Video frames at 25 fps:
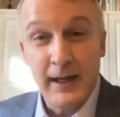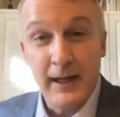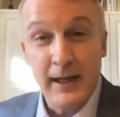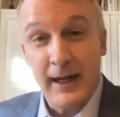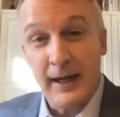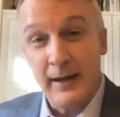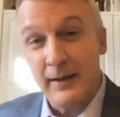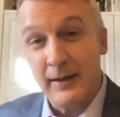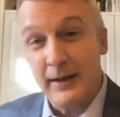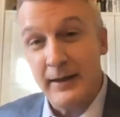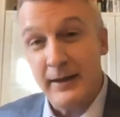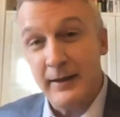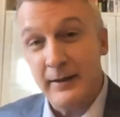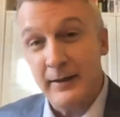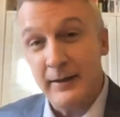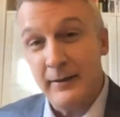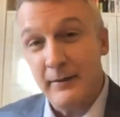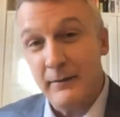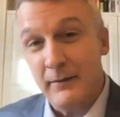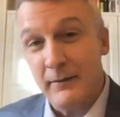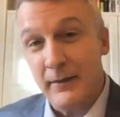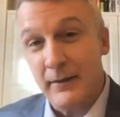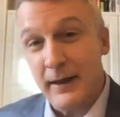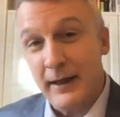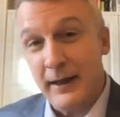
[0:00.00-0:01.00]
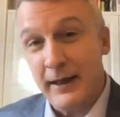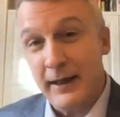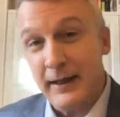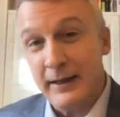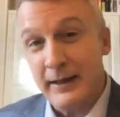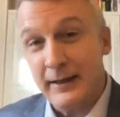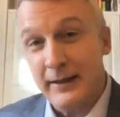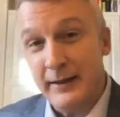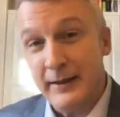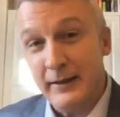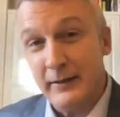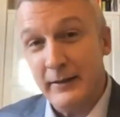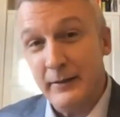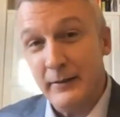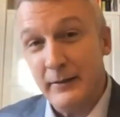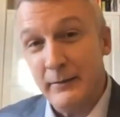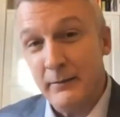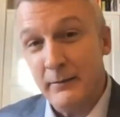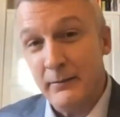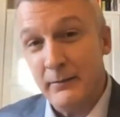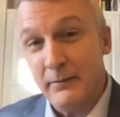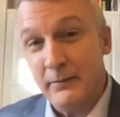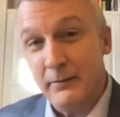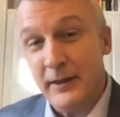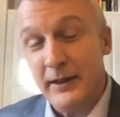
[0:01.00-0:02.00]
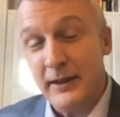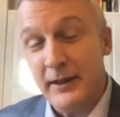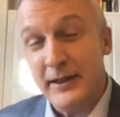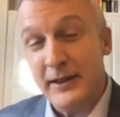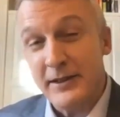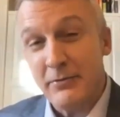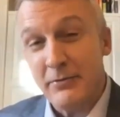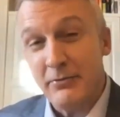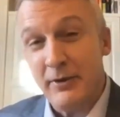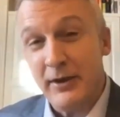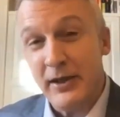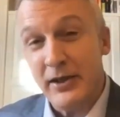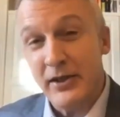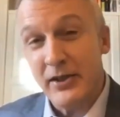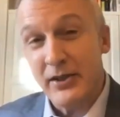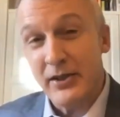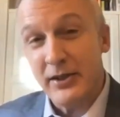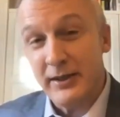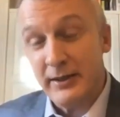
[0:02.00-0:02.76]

And then my biggest wish,